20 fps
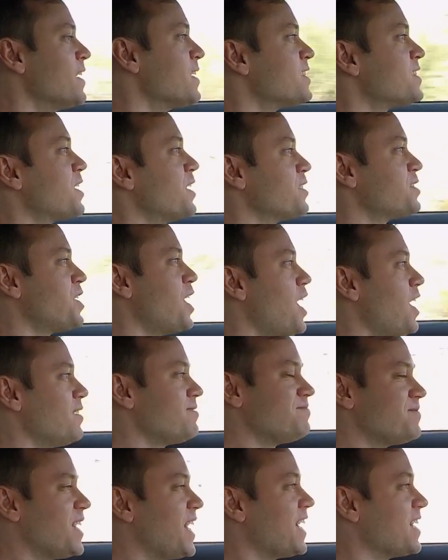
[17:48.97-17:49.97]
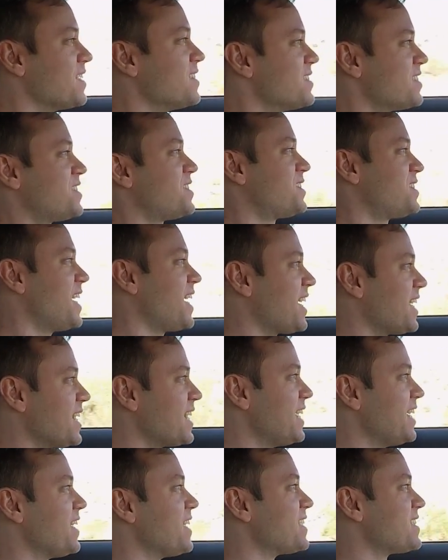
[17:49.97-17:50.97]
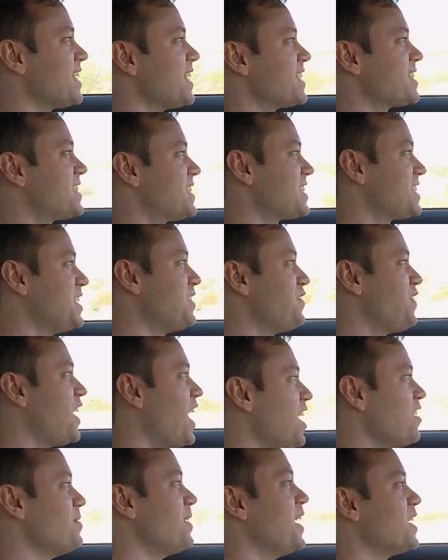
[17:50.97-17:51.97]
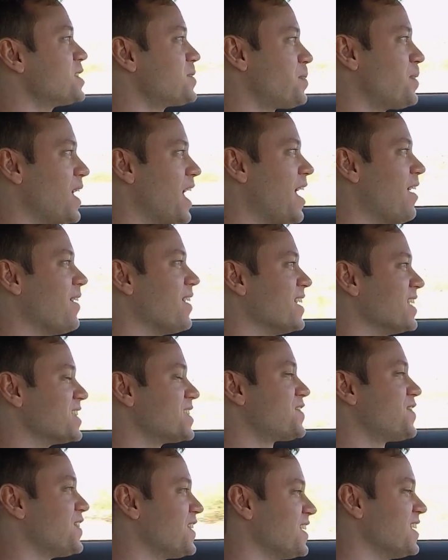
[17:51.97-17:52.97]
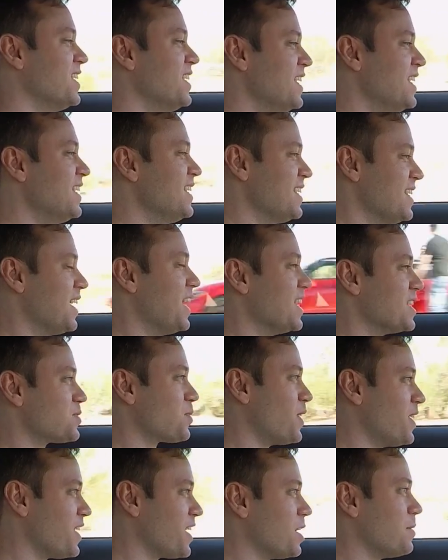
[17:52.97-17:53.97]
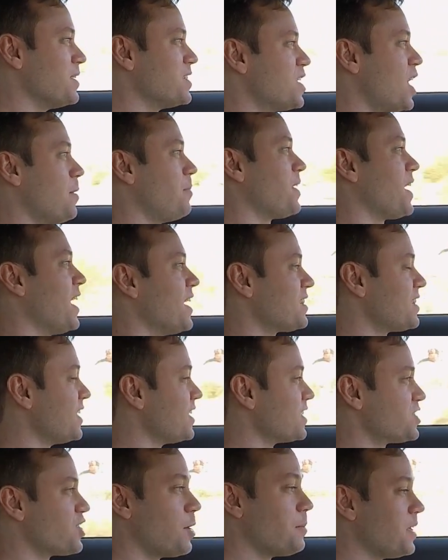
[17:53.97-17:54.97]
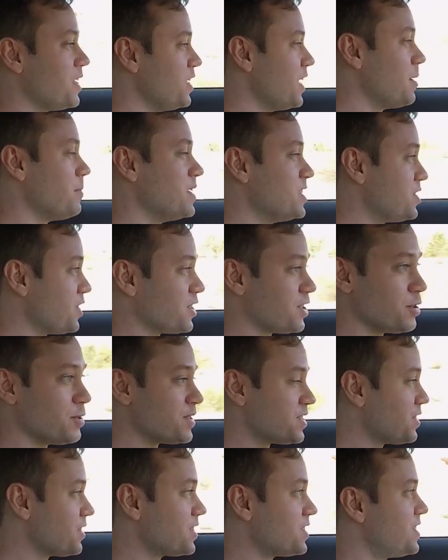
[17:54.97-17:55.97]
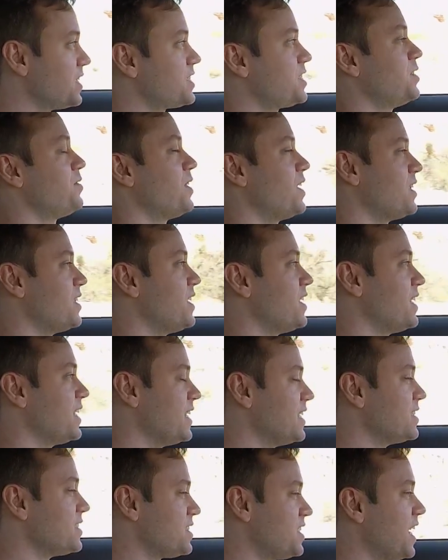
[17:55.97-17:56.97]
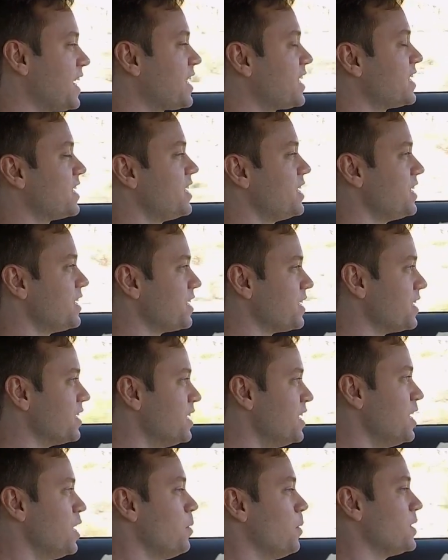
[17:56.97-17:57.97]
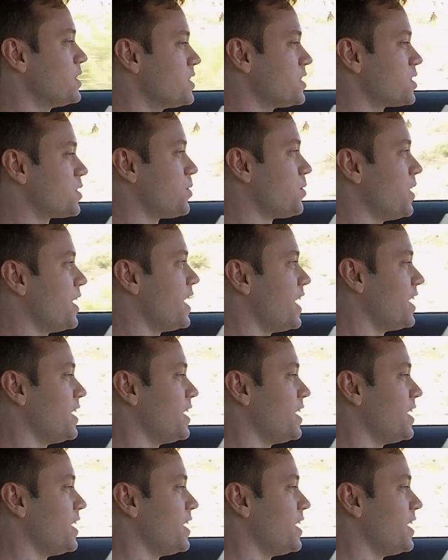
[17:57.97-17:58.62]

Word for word: So top, yeah, second gear is like 65 miles per hour is for is where you're going to be topping out there. So I mean that means you can do a zero to 60 run there in second gear, which is great.